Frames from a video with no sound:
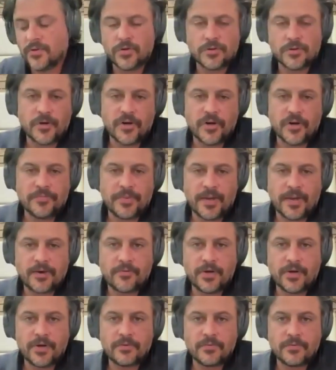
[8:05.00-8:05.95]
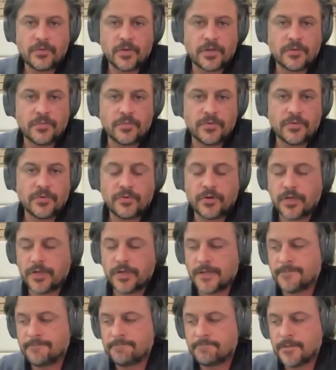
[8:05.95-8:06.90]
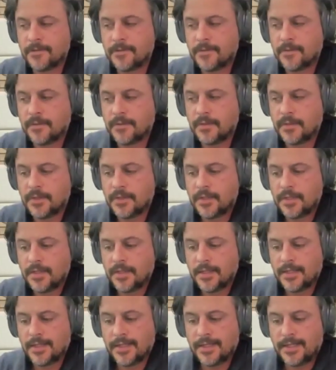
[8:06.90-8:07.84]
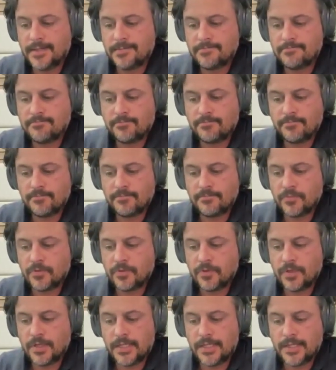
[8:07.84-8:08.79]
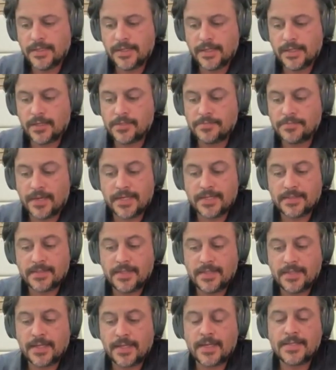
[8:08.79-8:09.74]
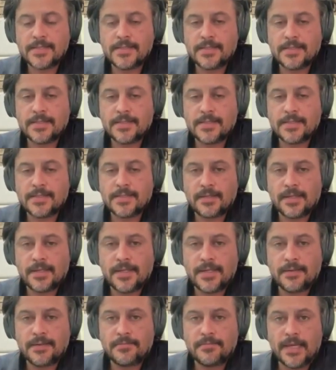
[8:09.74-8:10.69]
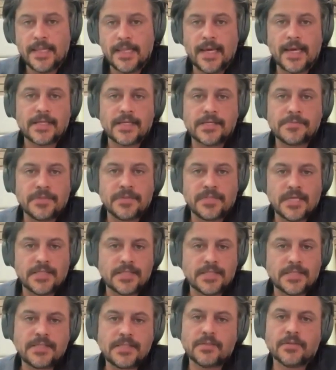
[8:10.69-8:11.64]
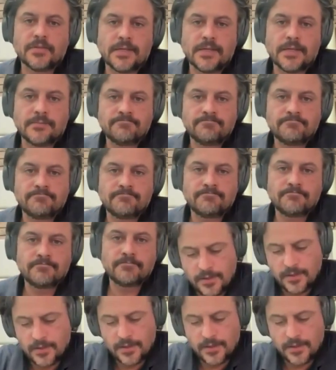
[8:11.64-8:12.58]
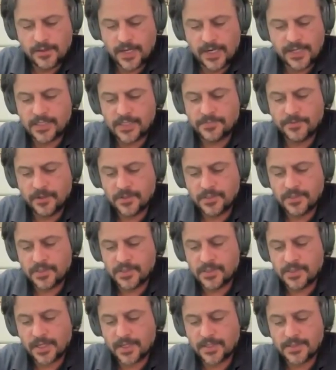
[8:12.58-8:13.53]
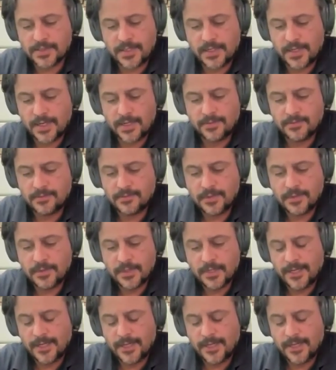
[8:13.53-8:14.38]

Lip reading: got an automotive background working with Toyota. That goes back to decades, and that expertise is still here. That experience is second to none.